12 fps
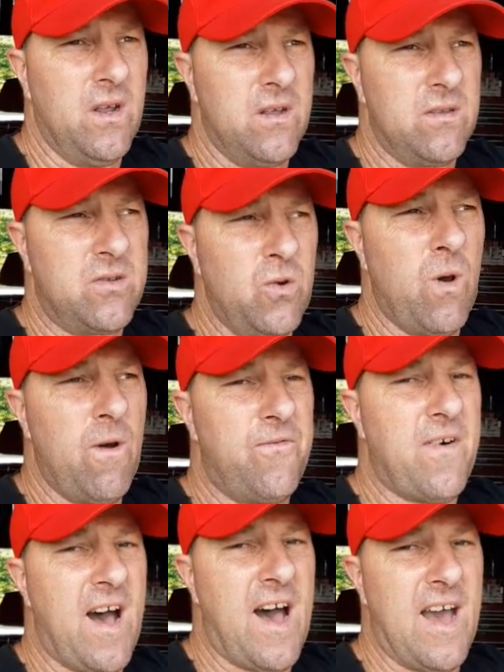
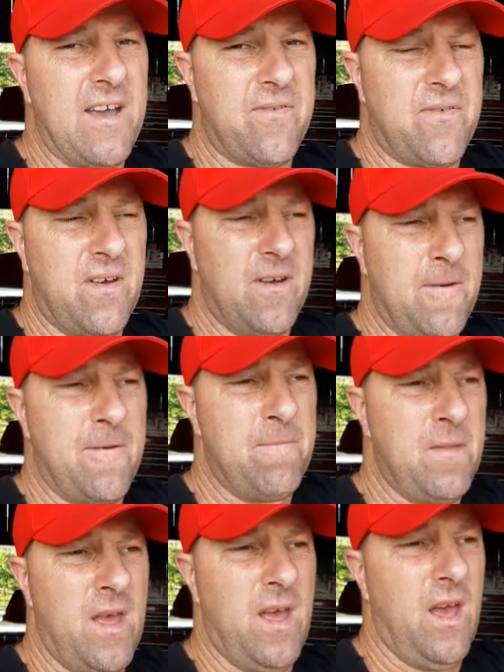205,
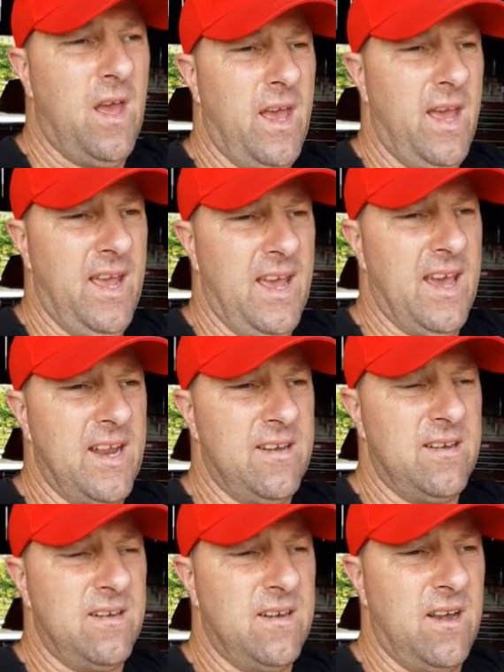
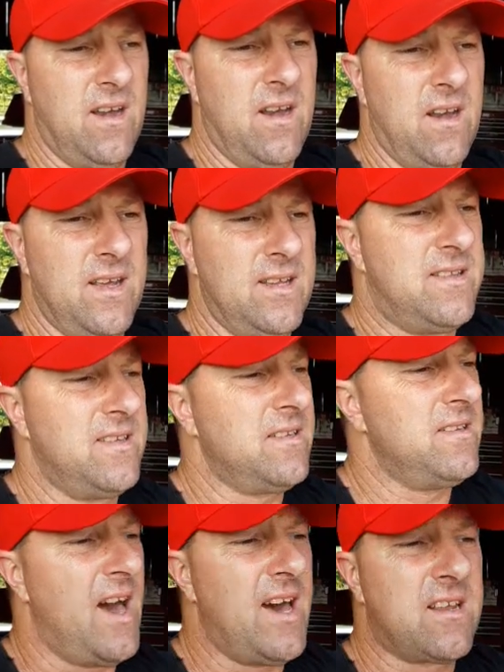and it did
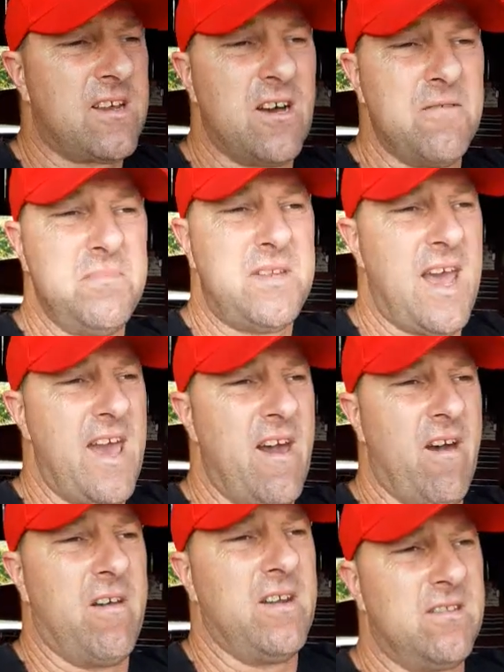not come
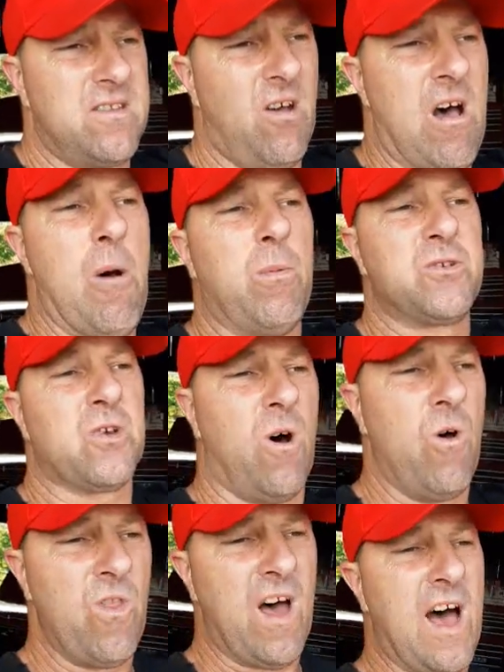down until I was
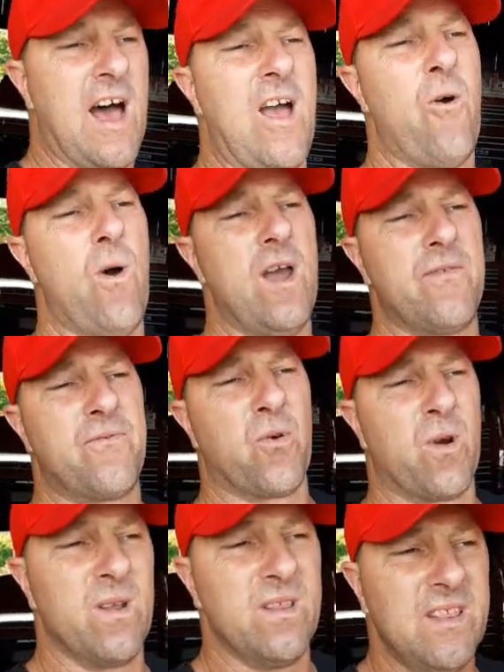on the highway
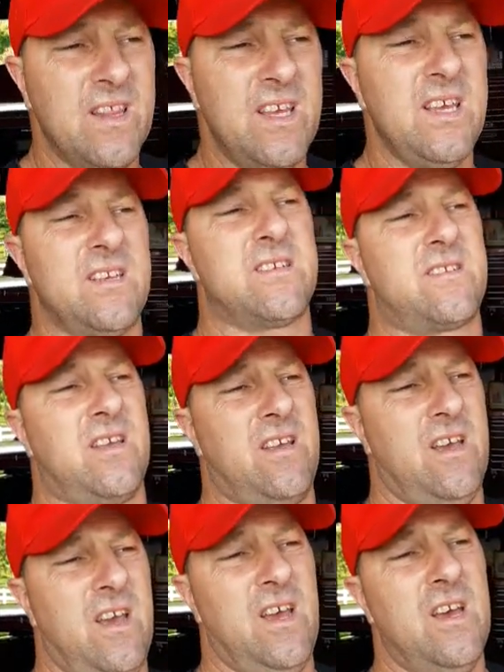for at least
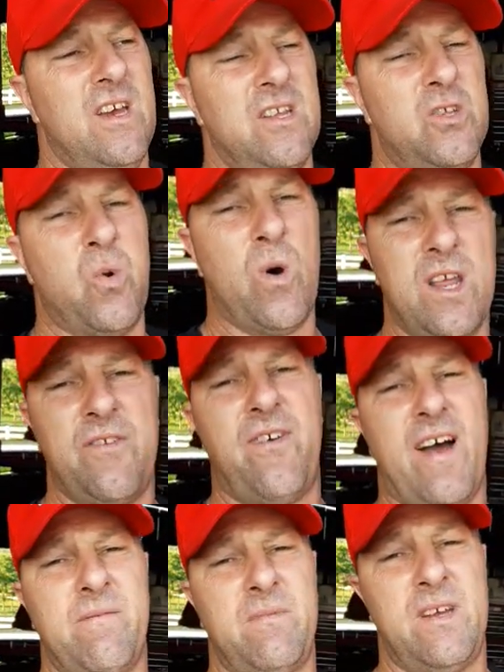
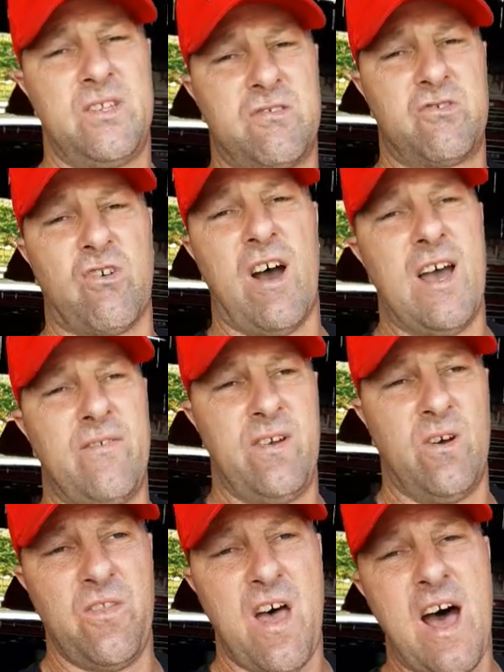25 minutes of driving
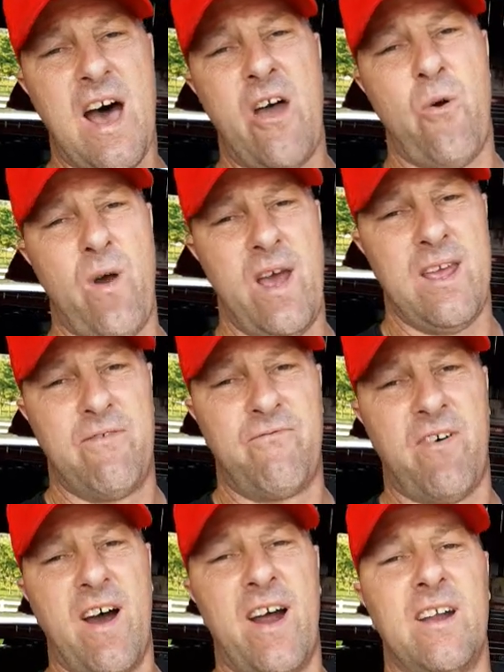on the highway. It
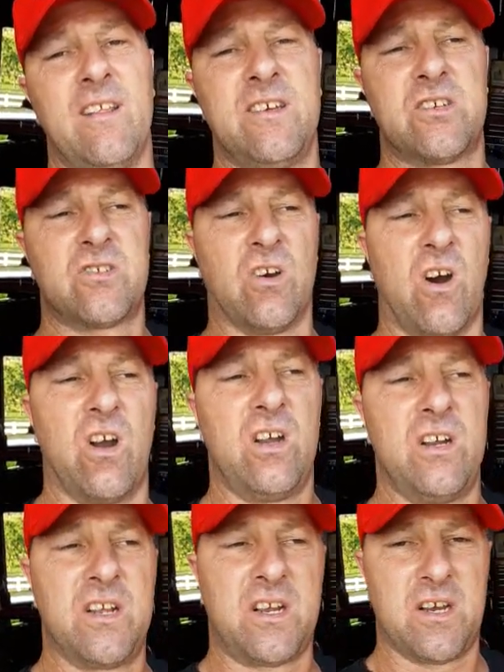finally
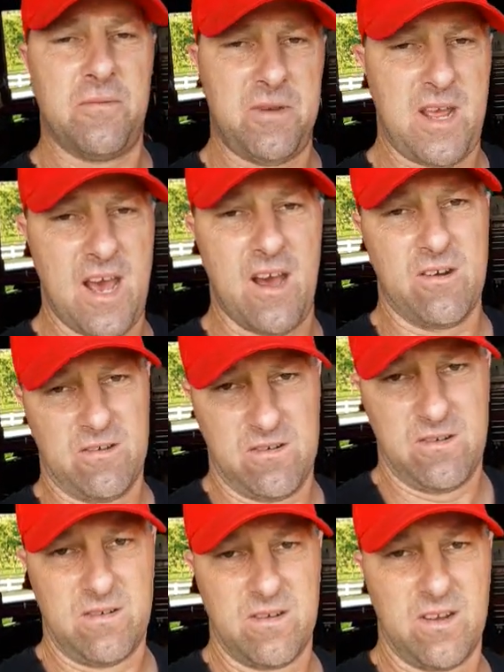started to come down,
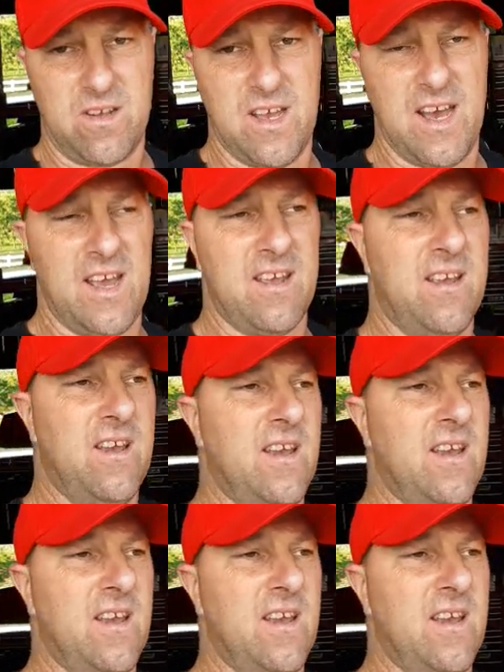okay?